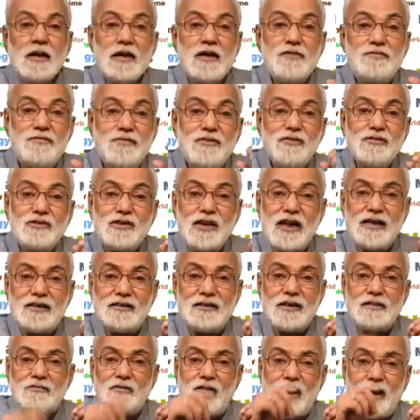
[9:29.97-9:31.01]
If you
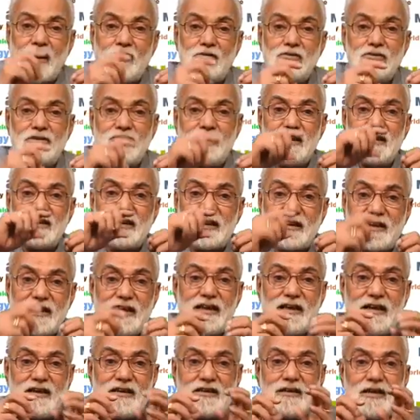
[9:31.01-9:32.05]
take them out in a
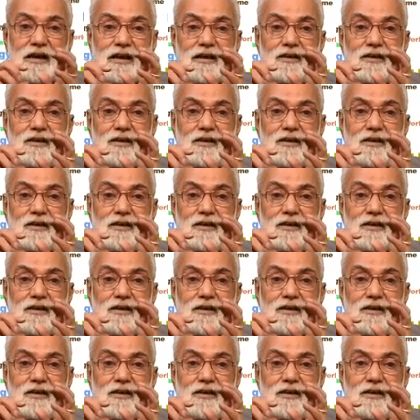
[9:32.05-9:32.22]
series